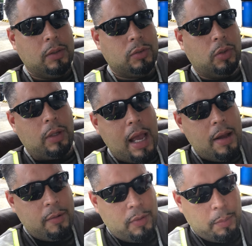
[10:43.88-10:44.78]
So
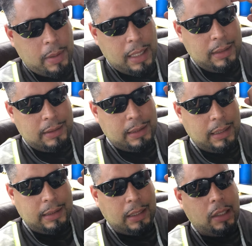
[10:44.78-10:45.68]
have the
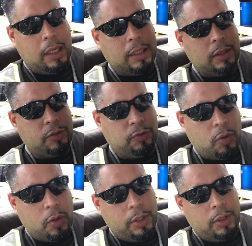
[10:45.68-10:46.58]
mindset that God is
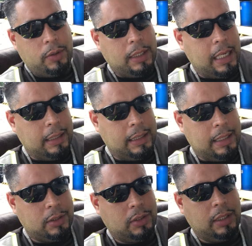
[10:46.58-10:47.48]
for you and not
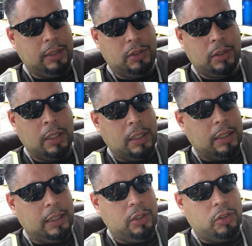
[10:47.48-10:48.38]
against you.
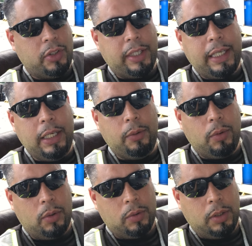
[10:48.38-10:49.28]
He's your
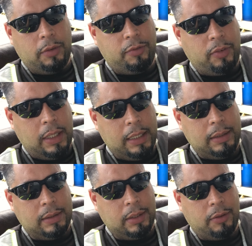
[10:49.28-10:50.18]
hero, your friend,
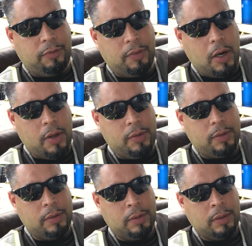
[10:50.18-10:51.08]
your father.